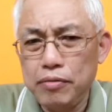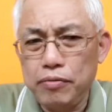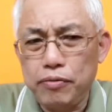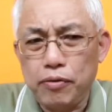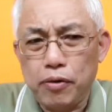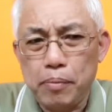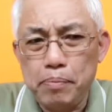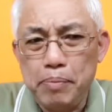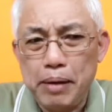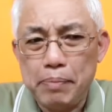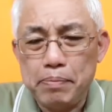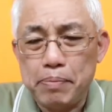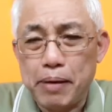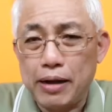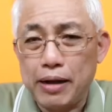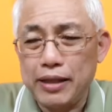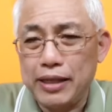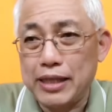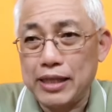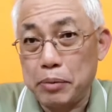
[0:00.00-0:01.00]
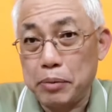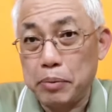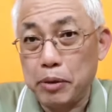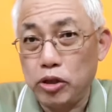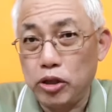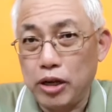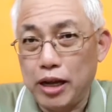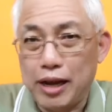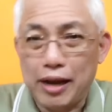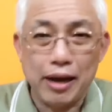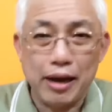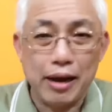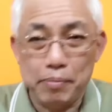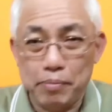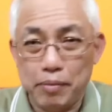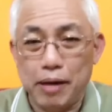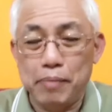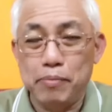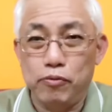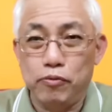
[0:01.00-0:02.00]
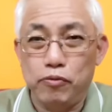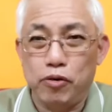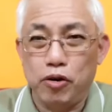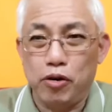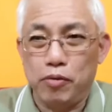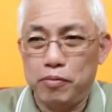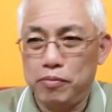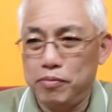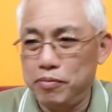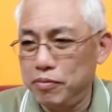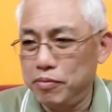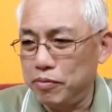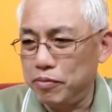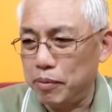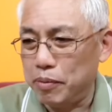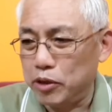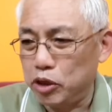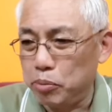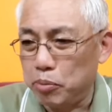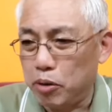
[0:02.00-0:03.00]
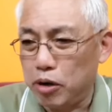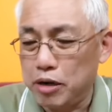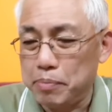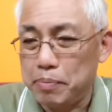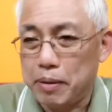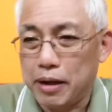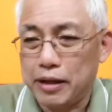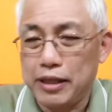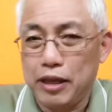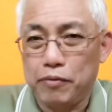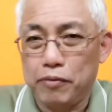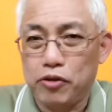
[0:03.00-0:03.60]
for big parties, especially. I'm from a smaller party,